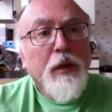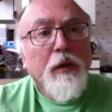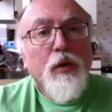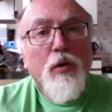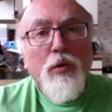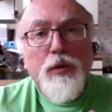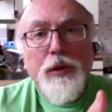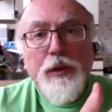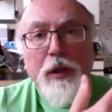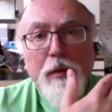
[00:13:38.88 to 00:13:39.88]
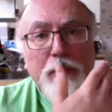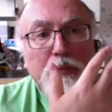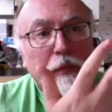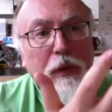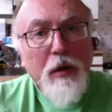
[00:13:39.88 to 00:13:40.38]
of course,
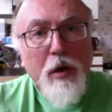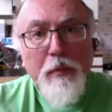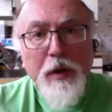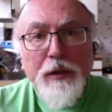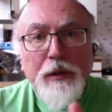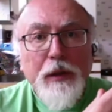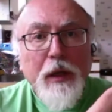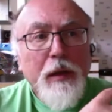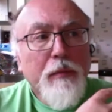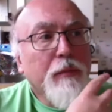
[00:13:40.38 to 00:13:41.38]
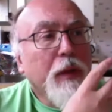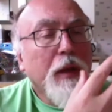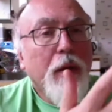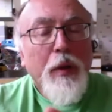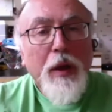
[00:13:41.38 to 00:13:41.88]
economies
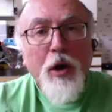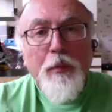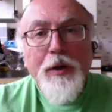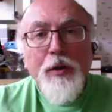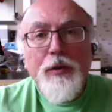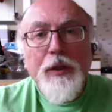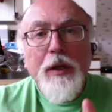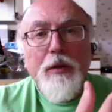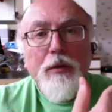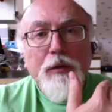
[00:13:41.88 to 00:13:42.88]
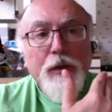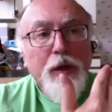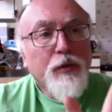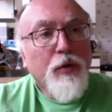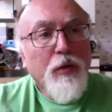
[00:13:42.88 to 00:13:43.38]
being open to new skills.
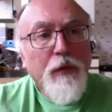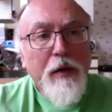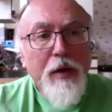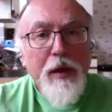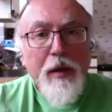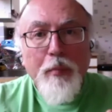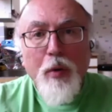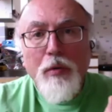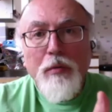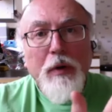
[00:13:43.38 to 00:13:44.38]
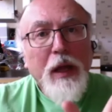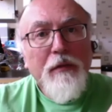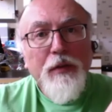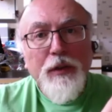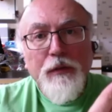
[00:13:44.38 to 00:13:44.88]
These are all very important
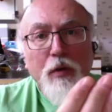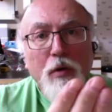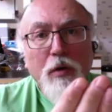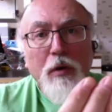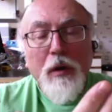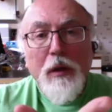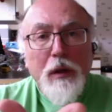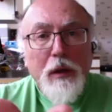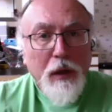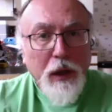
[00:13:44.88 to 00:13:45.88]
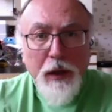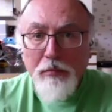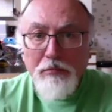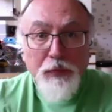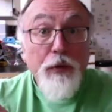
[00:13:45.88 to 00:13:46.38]
levers for
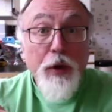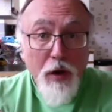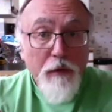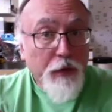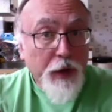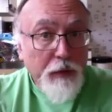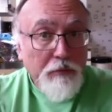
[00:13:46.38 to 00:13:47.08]
the recovery.